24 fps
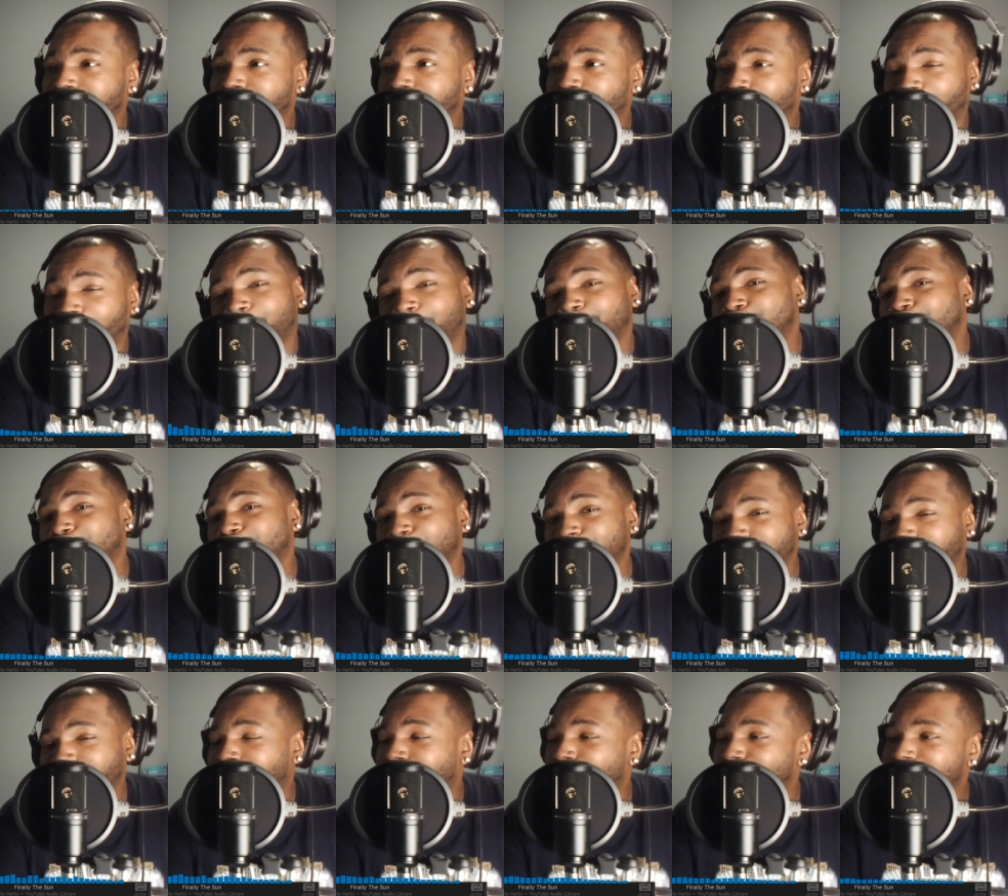multiple
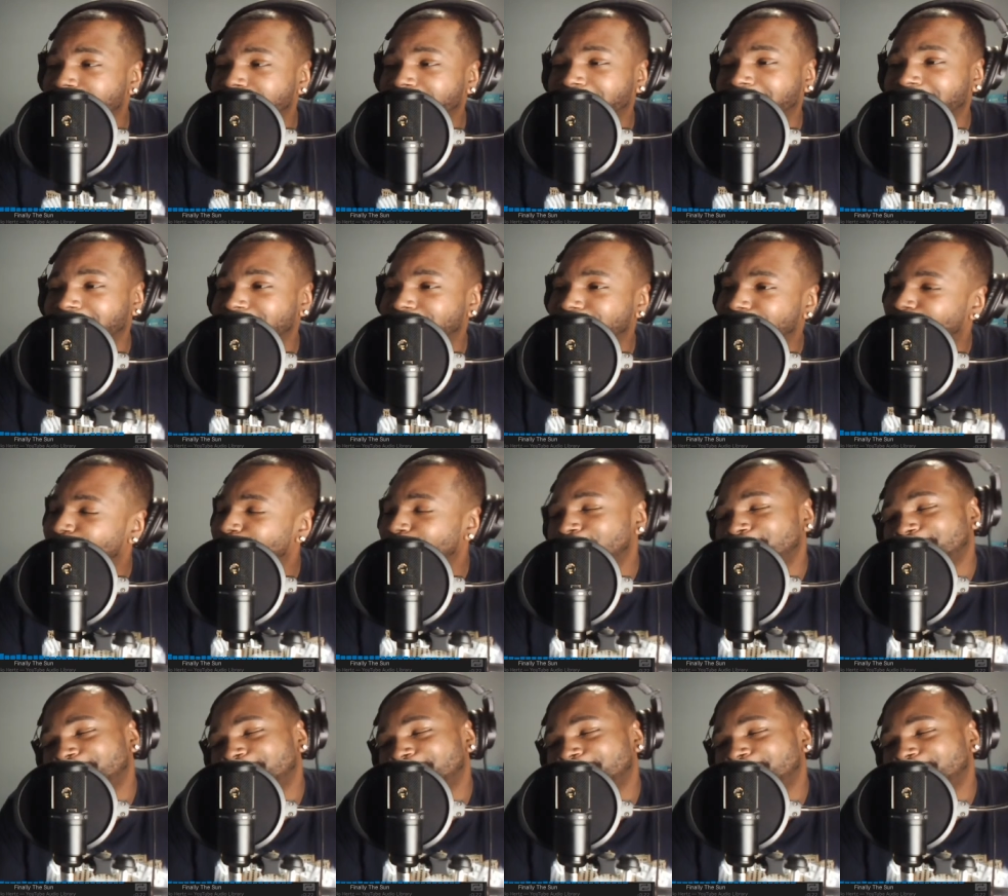times a day. So,